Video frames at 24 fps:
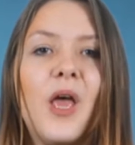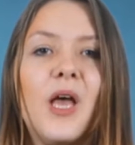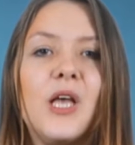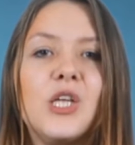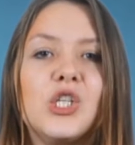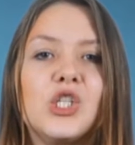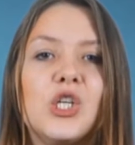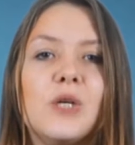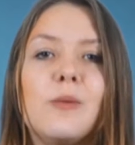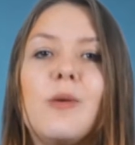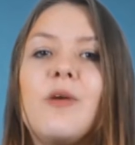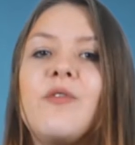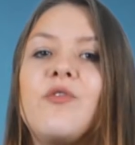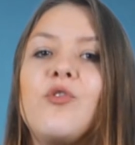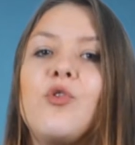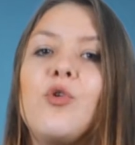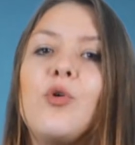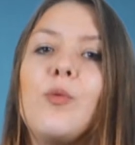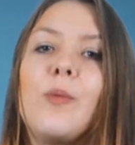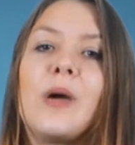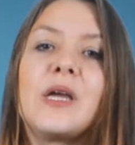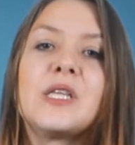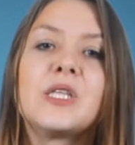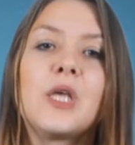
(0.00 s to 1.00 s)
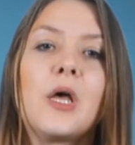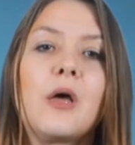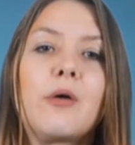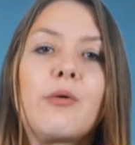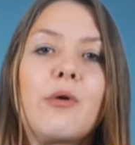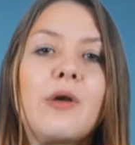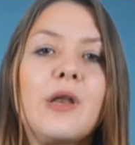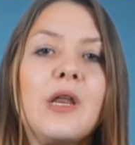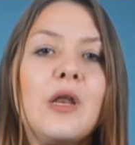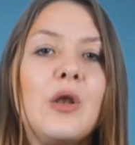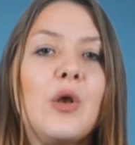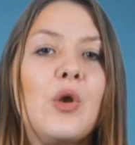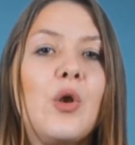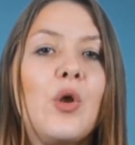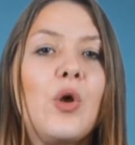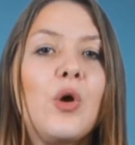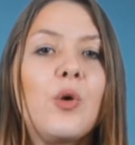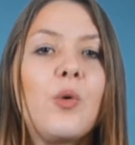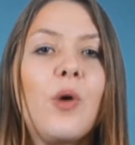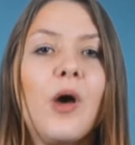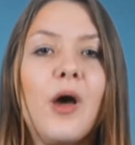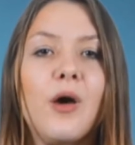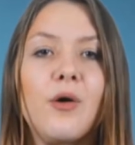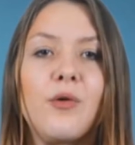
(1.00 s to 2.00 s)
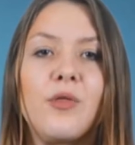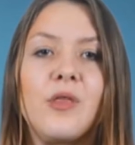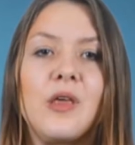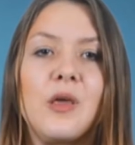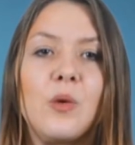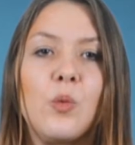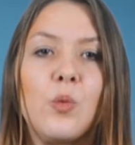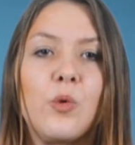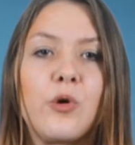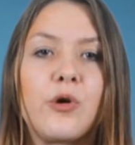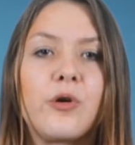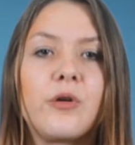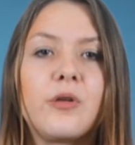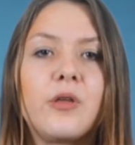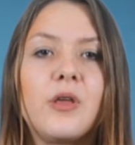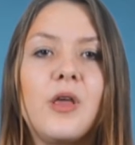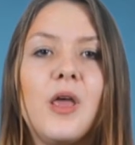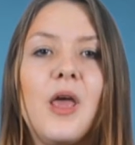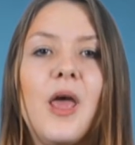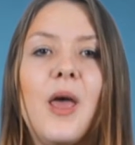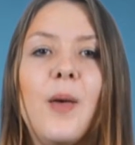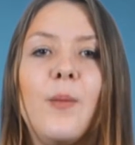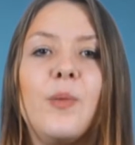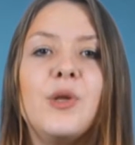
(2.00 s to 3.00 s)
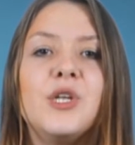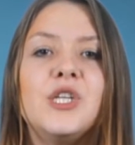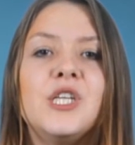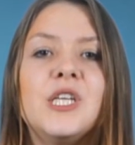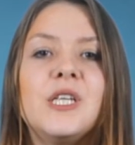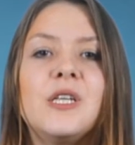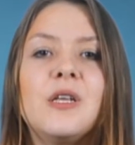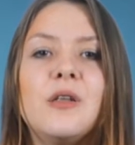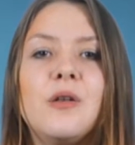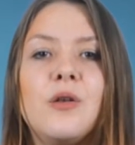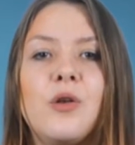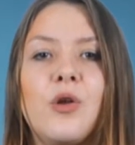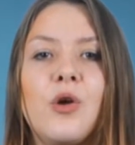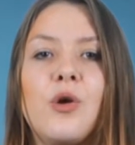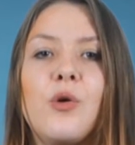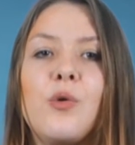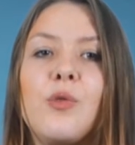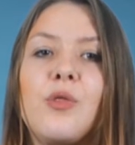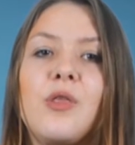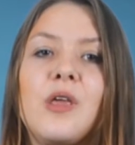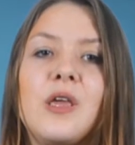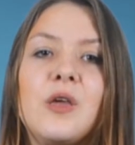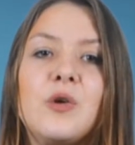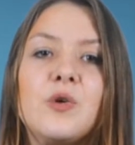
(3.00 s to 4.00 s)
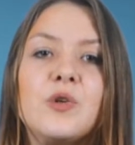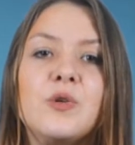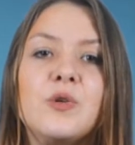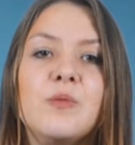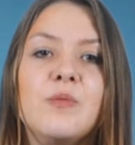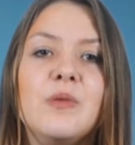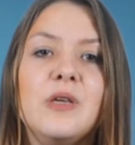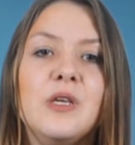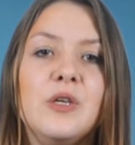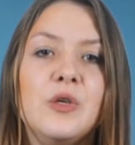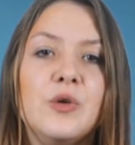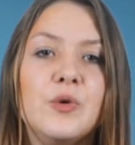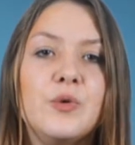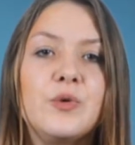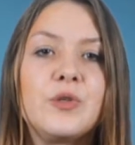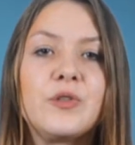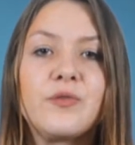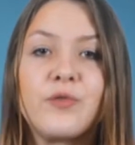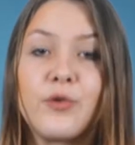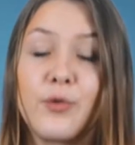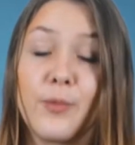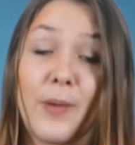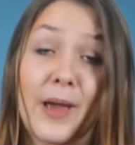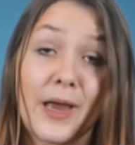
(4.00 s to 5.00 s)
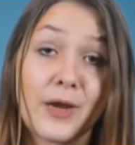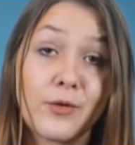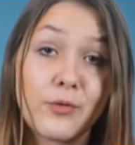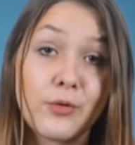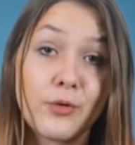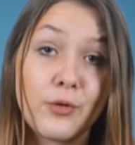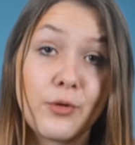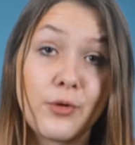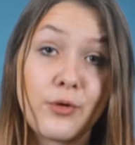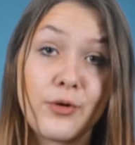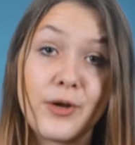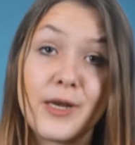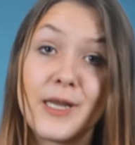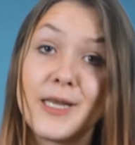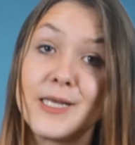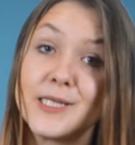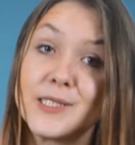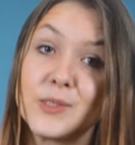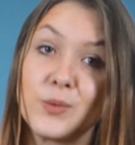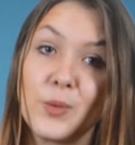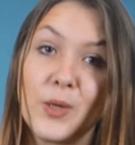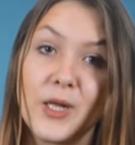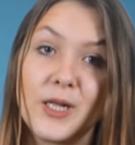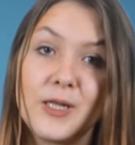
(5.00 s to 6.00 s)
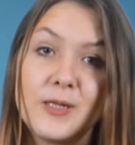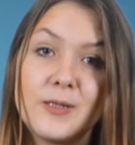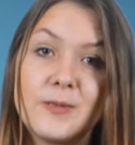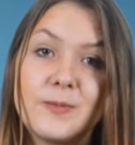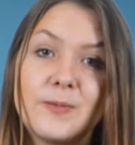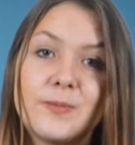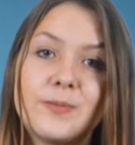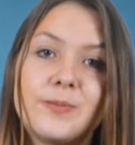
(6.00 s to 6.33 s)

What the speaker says: Some of you might already know how they work, but didn't know they could be used for microlearning as well.